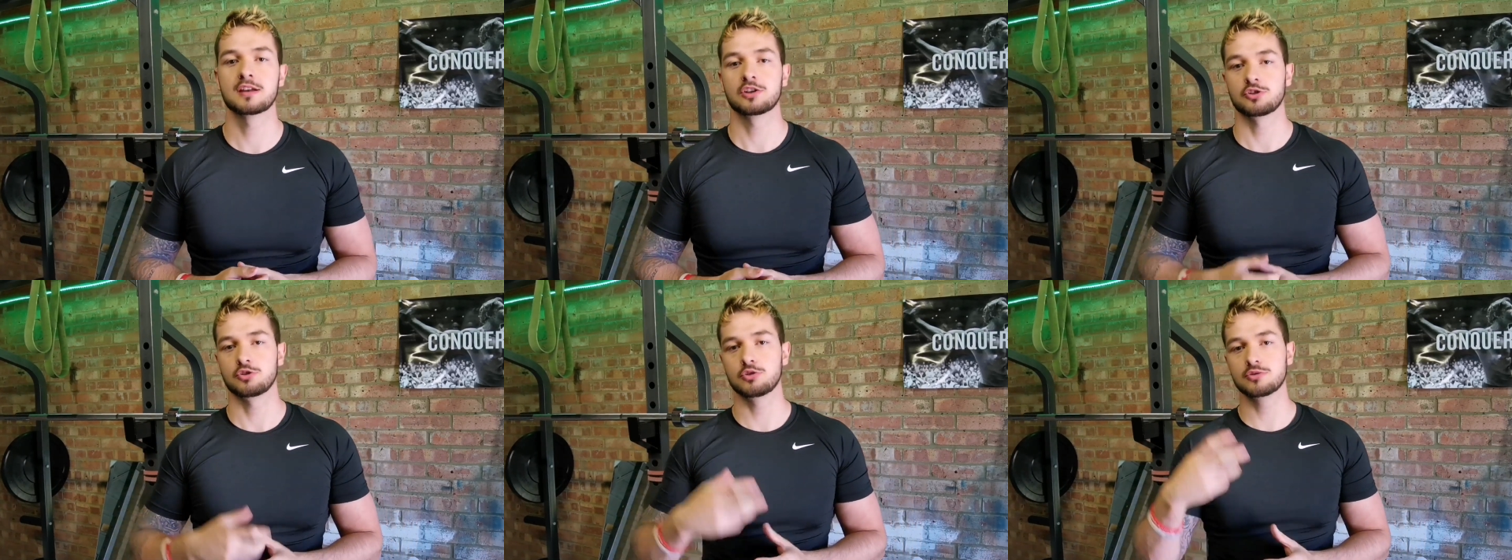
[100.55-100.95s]

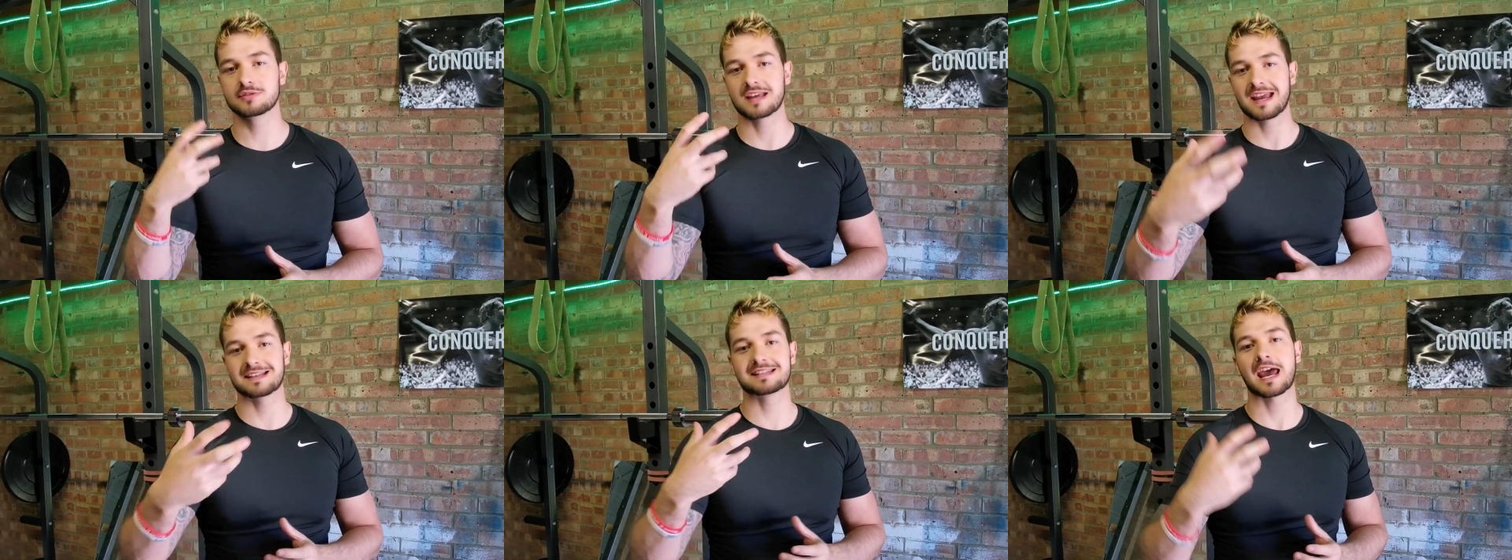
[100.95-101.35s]
Use
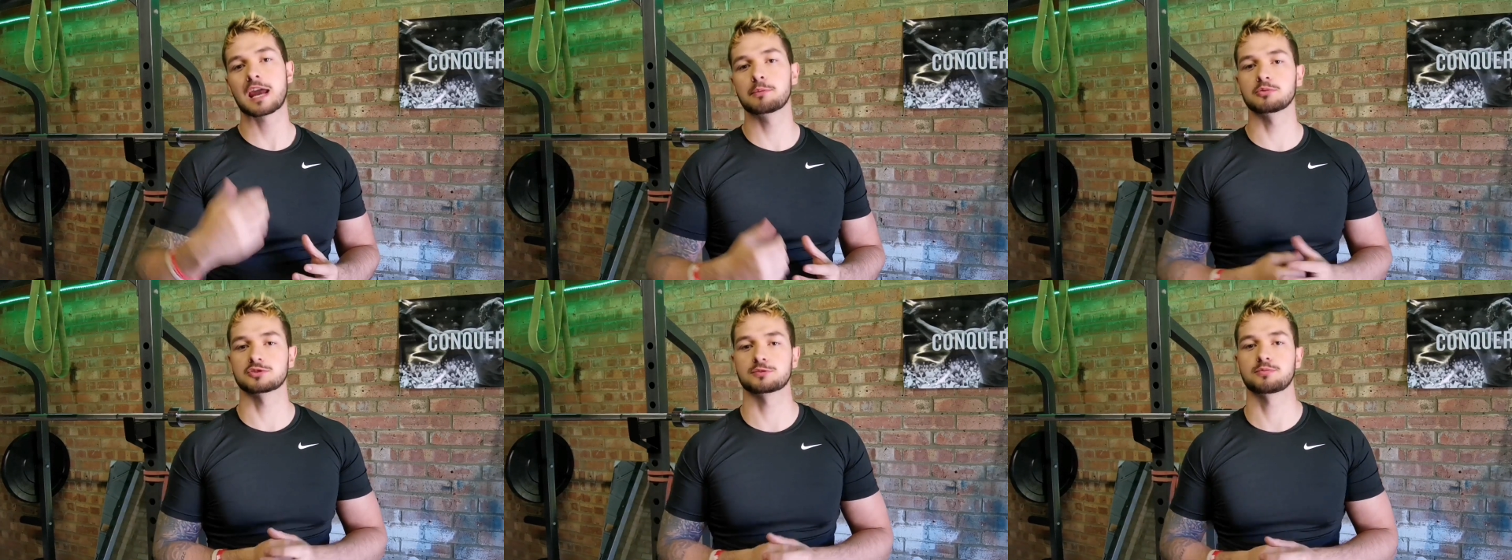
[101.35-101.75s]
a
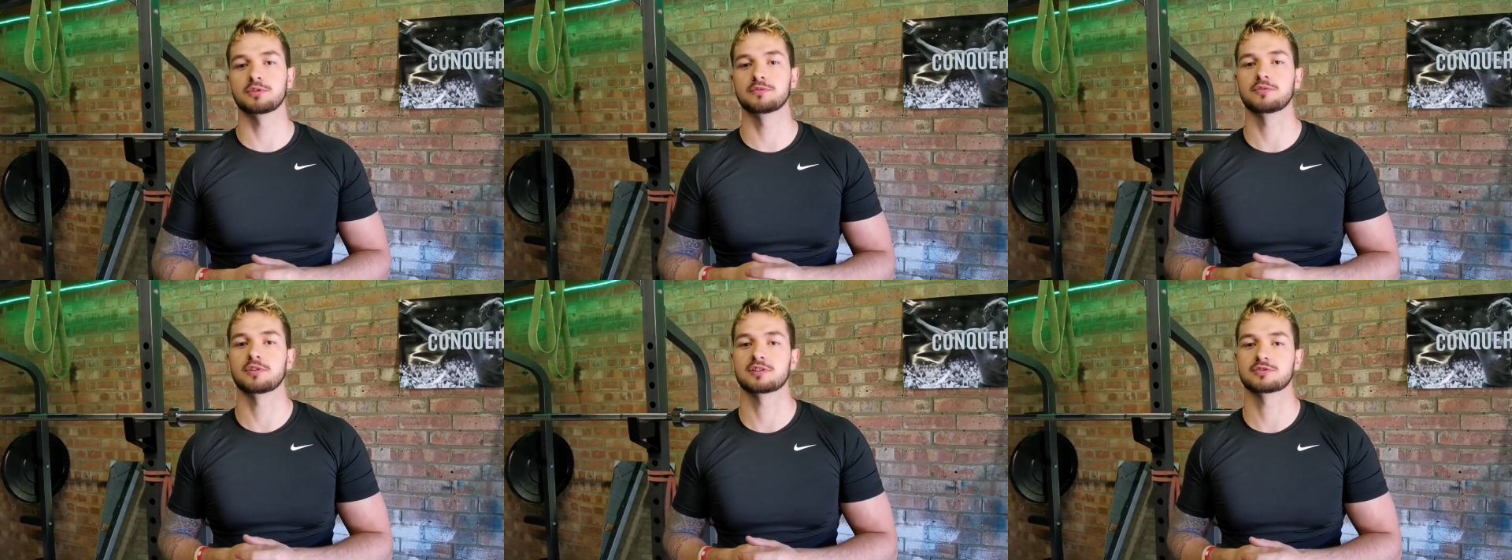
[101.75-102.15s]
tablespoon
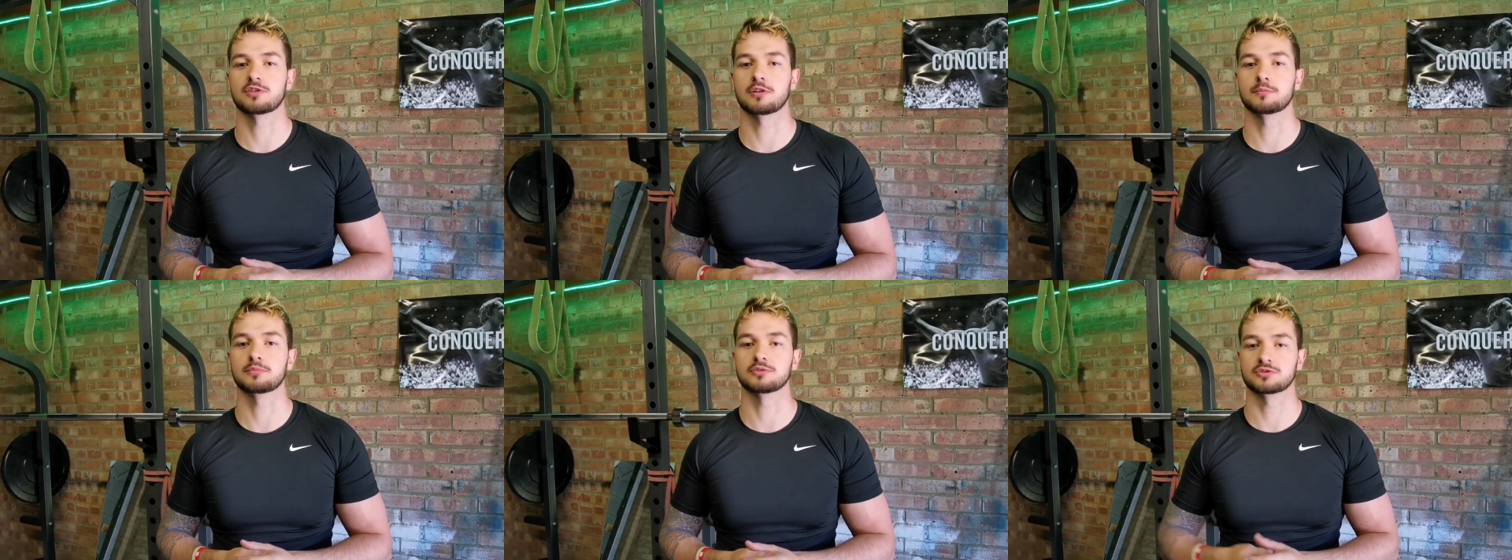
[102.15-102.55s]
for example.